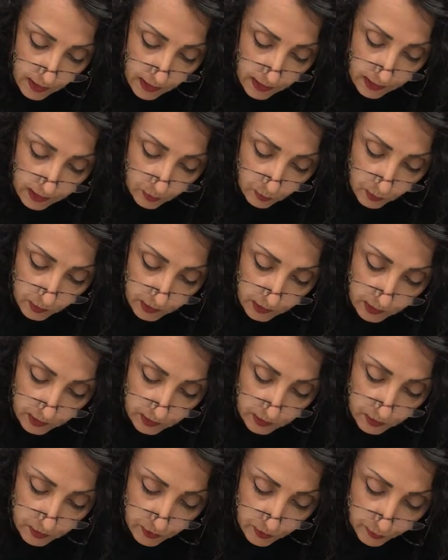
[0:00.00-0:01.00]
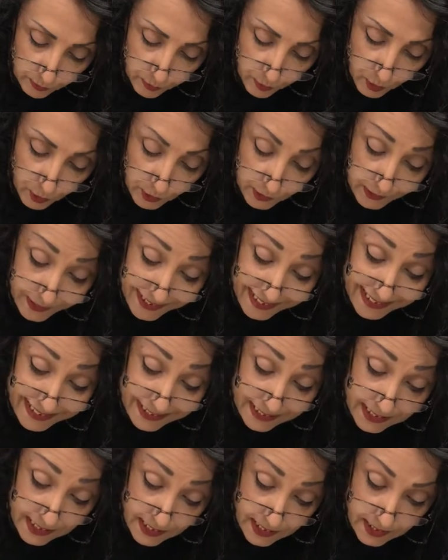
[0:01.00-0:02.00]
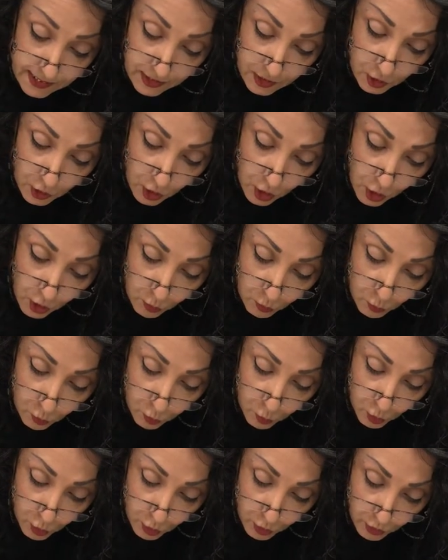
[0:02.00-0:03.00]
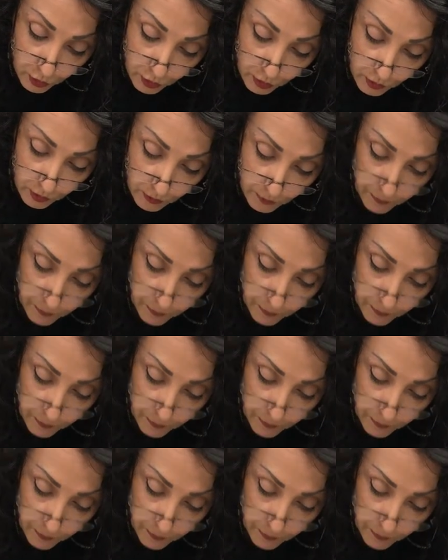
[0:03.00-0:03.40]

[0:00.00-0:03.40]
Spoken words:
And I want to get to the part that does not work.